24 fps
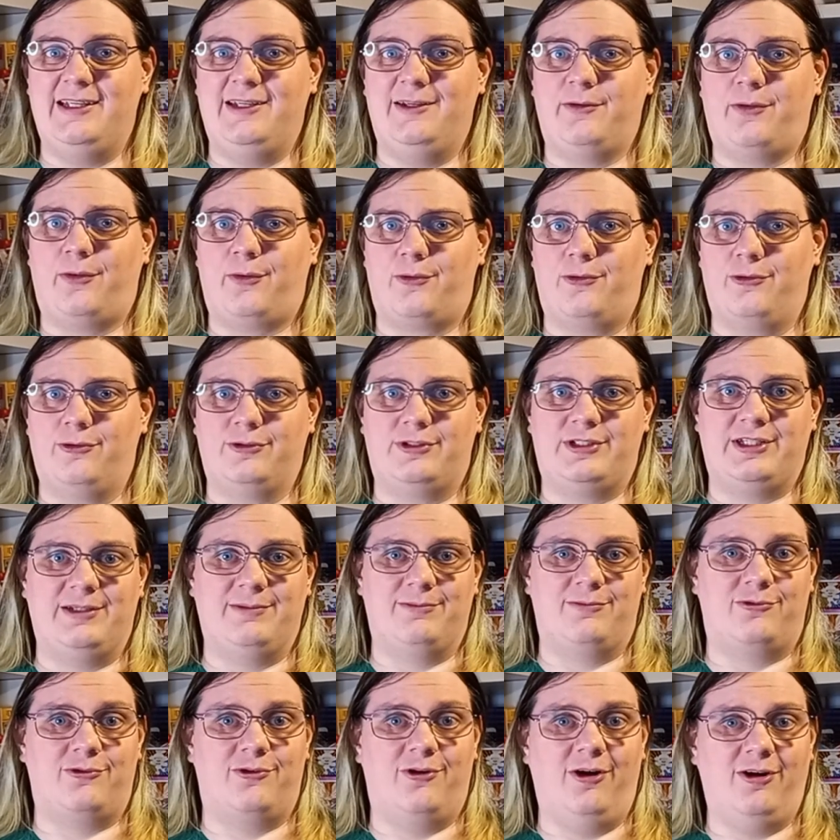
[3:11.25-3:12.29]
through Team
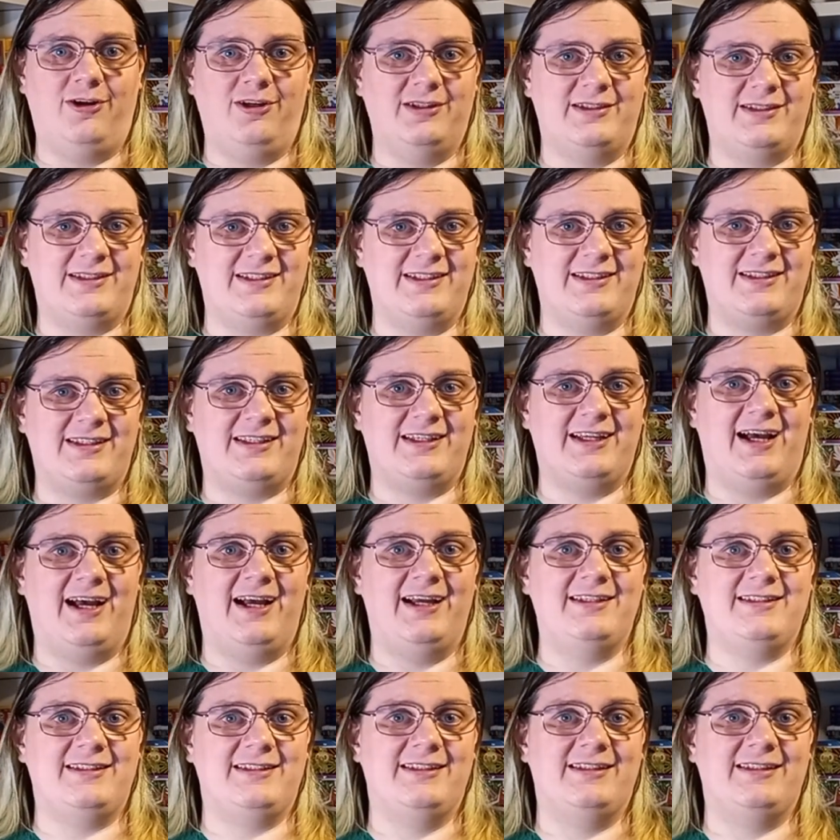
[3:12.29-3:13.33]
Rocket's
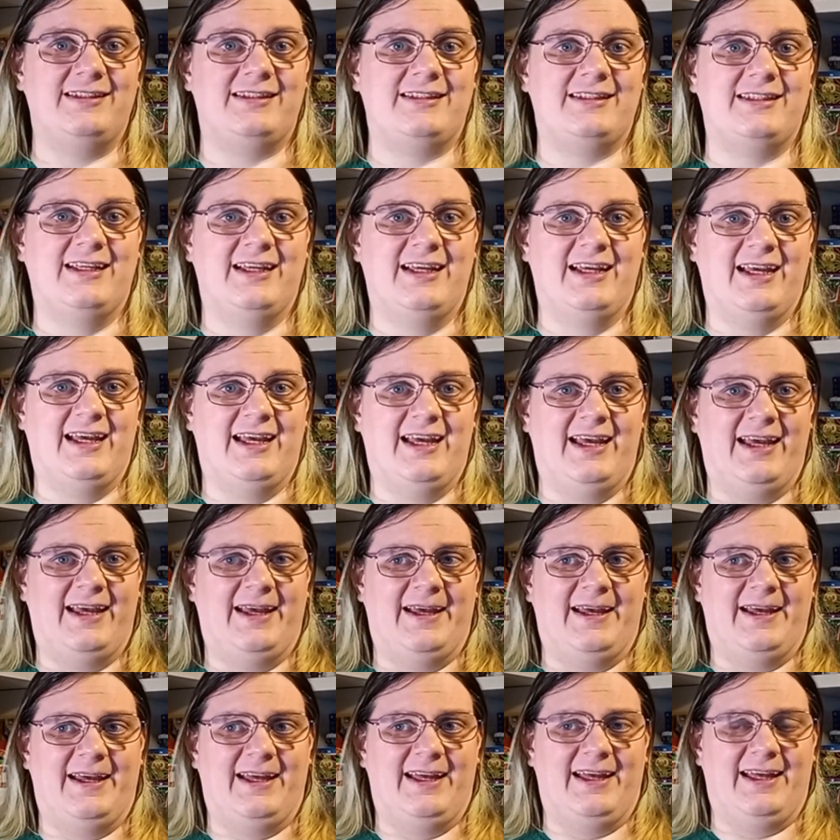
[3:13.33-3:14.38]
disguises,
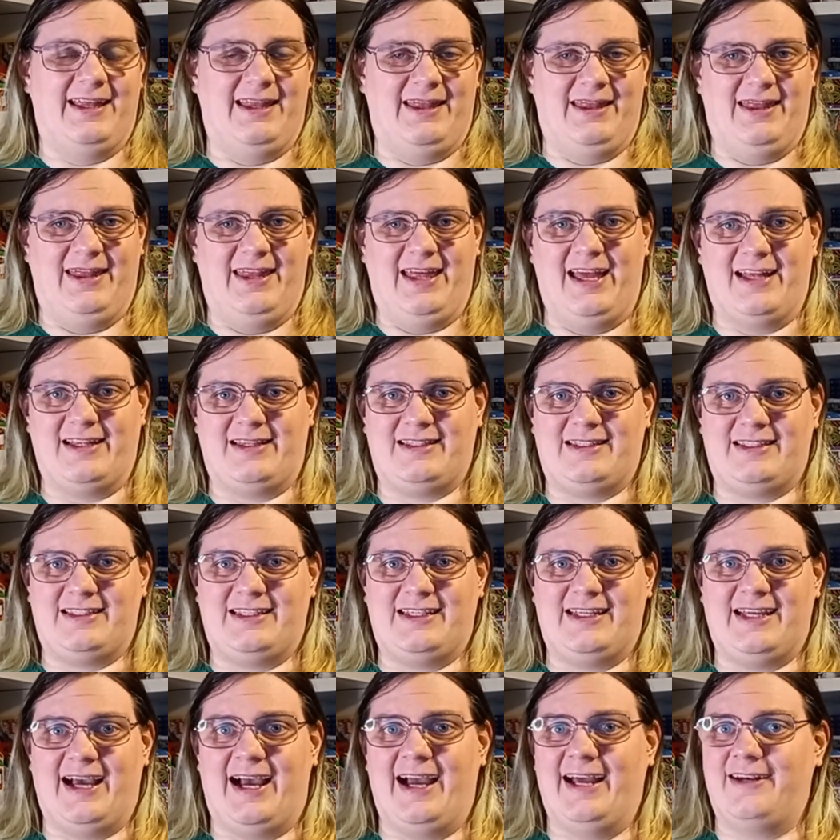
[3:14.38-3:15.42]
that's
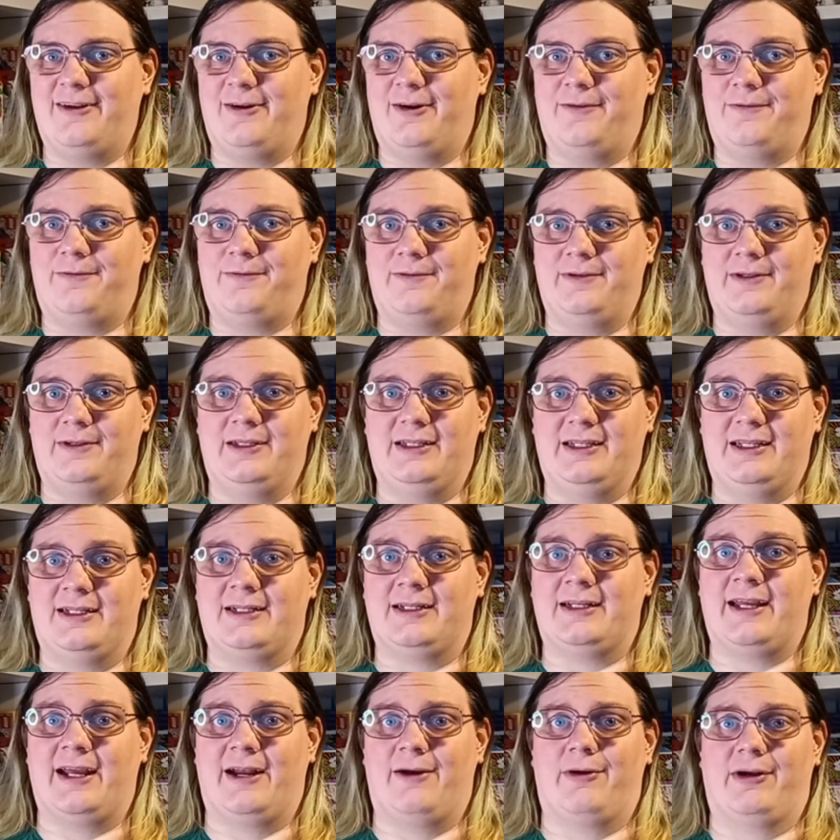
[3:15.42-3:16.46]
kind of in
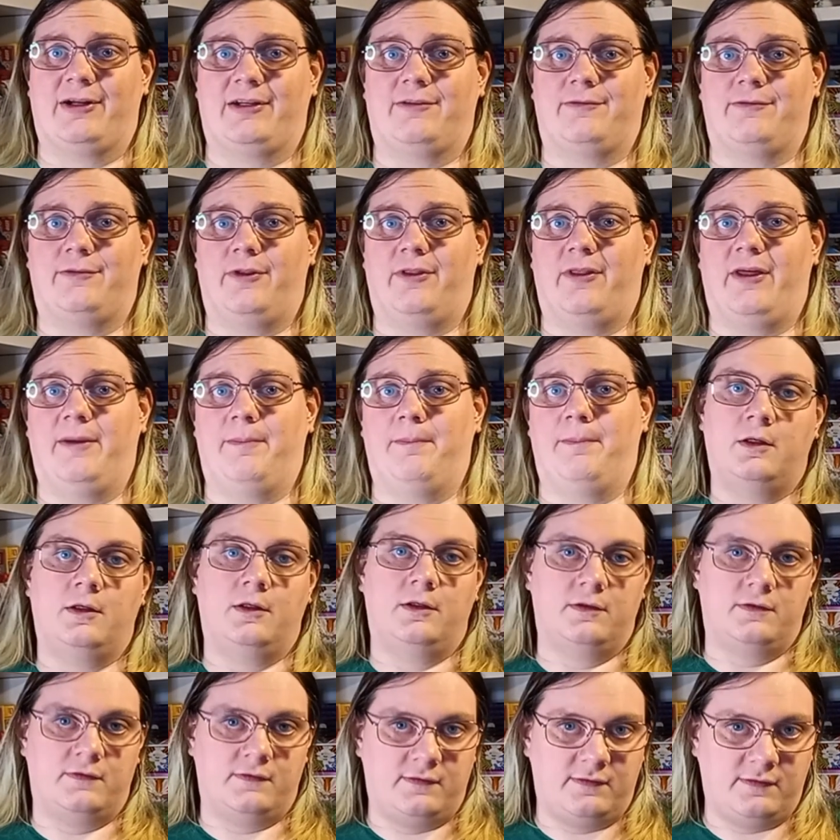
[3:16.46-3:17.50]
character for them.
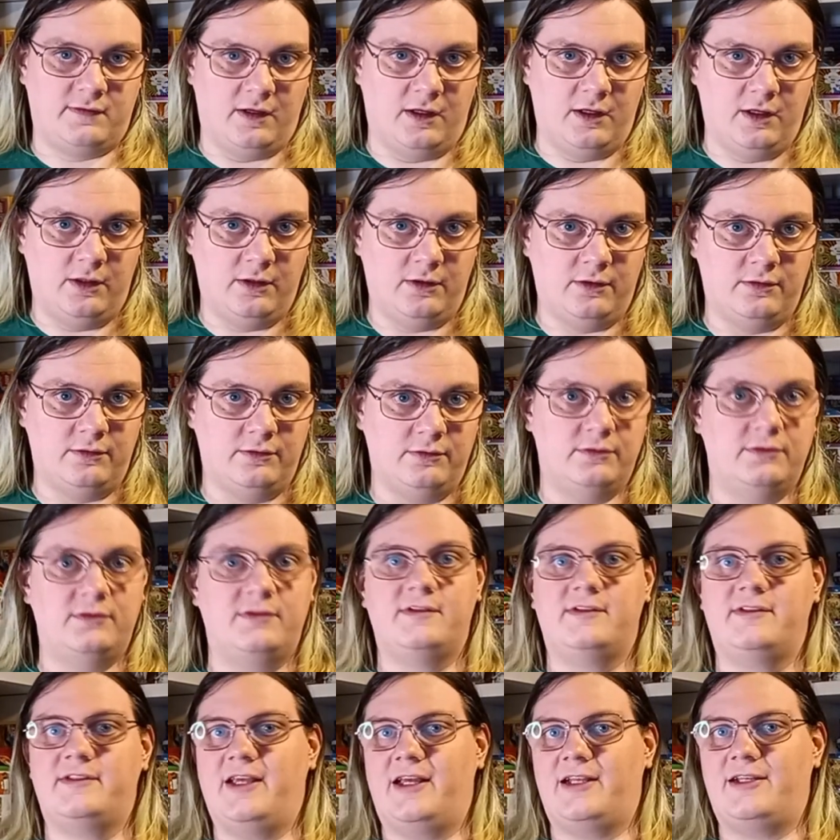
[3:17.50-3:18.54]
So,
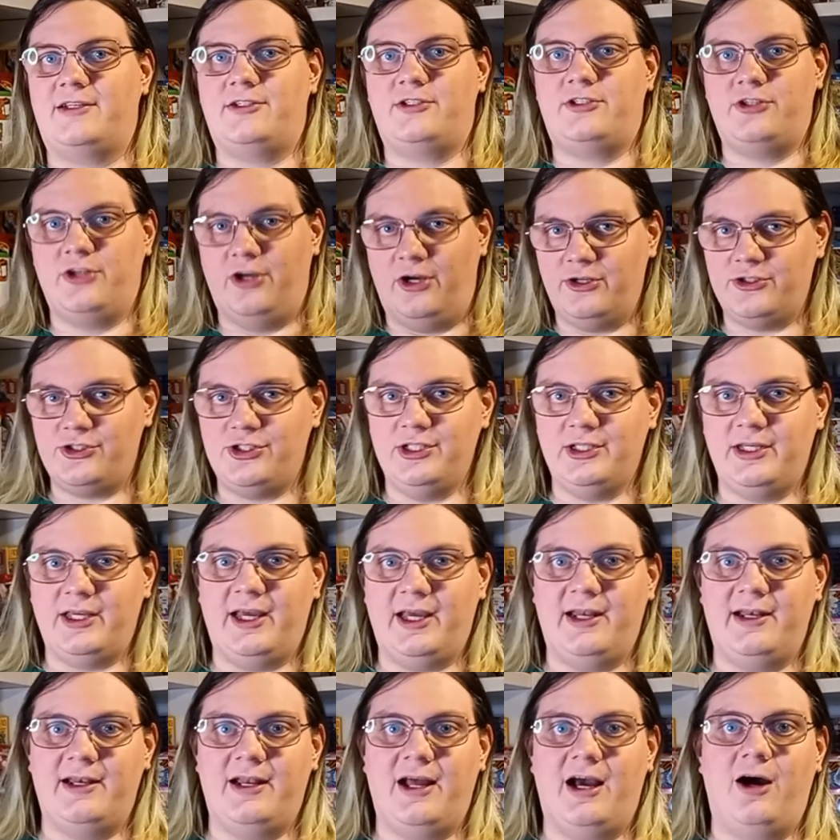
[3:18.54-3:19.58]
Satoshi
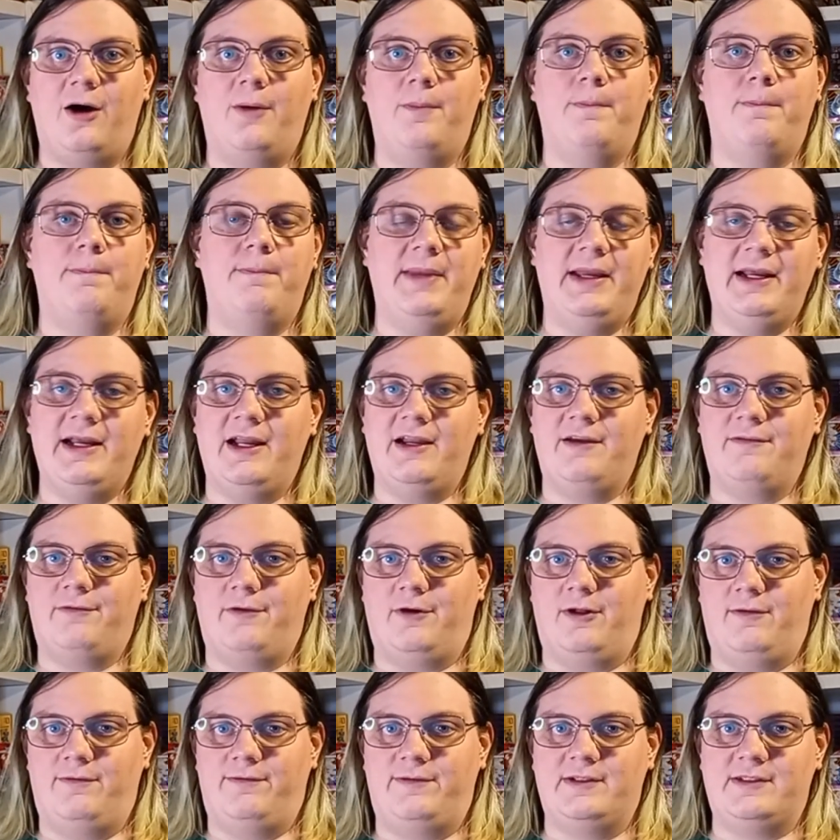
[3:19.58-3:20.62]
can now Mega
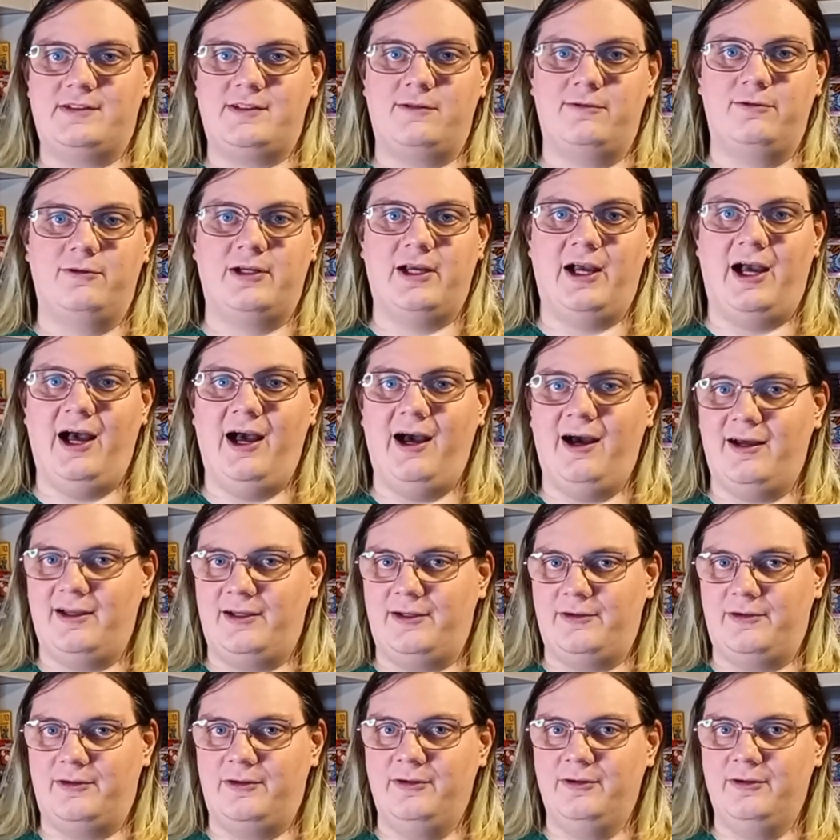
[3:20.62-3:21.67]
Evolve his Lucario